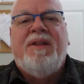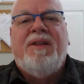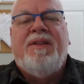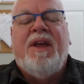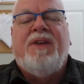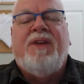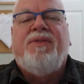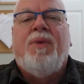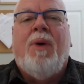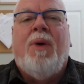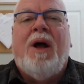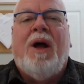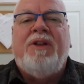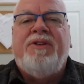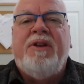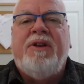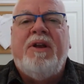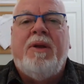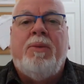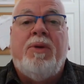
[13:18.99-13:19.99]
Thanks for
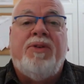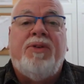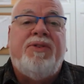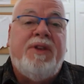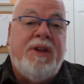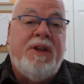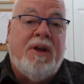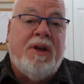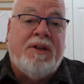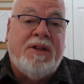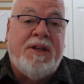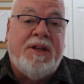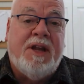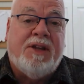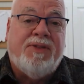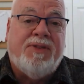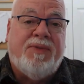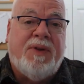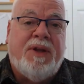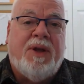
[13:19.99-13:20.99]
watching, and we'll see you on the
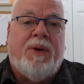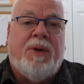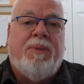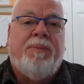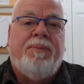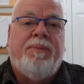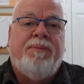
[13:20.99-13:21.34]
next video.